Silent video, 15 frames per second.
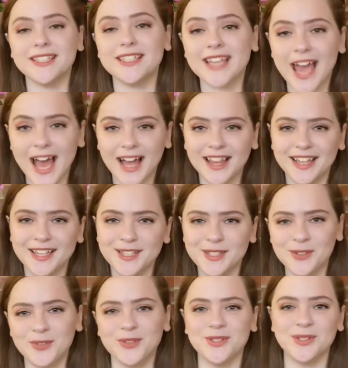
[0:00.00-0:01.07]

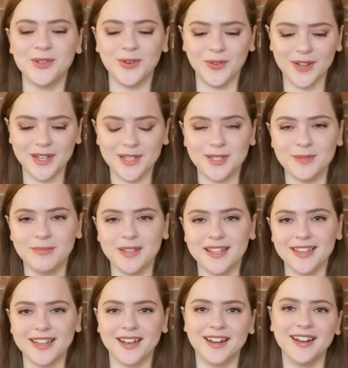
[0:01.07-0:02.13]
talent was going to
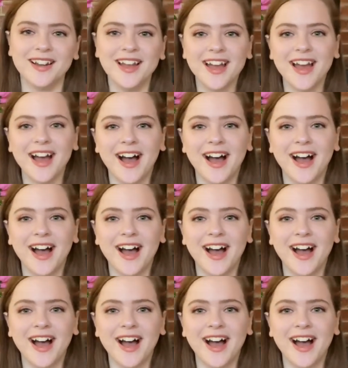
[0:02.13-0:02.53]
be there.